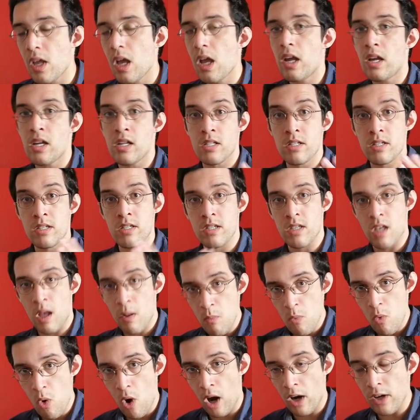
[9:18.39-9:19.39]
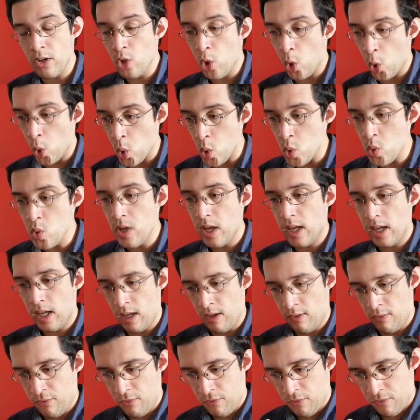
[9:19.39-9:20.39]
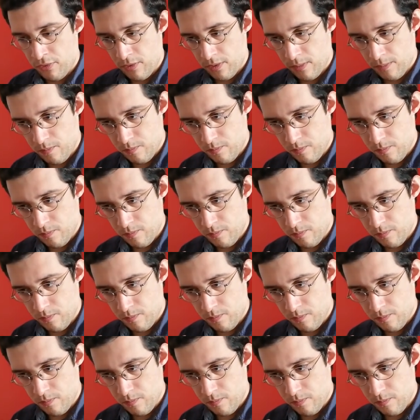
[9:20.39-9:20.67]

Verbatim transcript: It's someone who, if